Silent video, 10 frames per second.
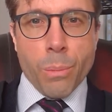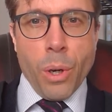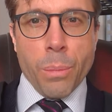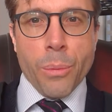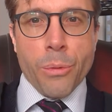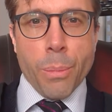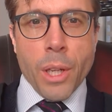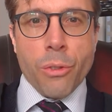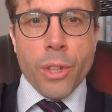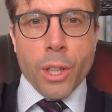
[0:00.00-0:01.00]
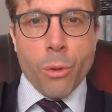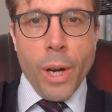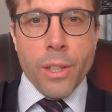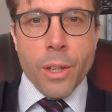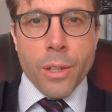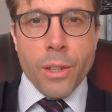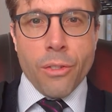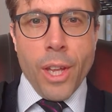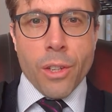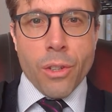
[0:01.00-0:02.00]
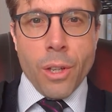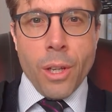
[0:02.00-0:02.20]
problems by using gradient descent.